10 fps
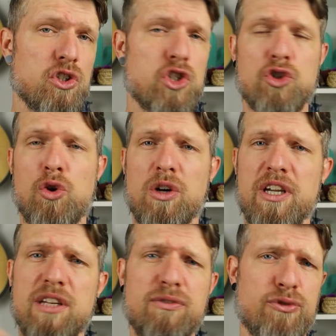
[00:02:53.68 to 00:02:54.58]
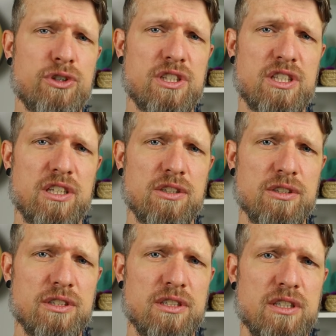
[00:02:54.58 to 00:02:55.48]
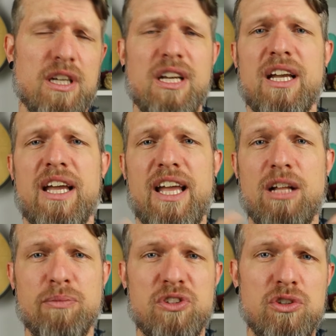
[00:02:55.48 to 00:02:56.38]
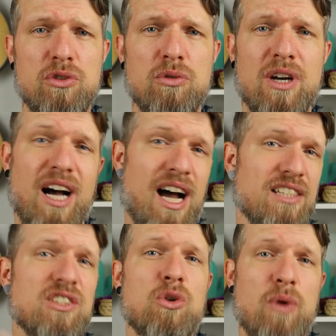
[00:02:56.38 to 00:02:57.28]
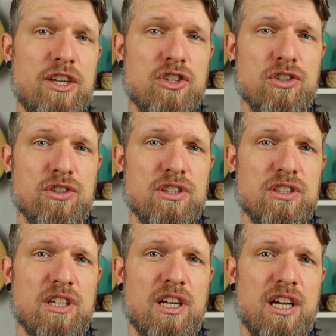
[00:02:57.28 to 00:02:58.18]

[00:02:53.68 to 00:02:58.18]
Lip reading: strong inference skills helps you answer questions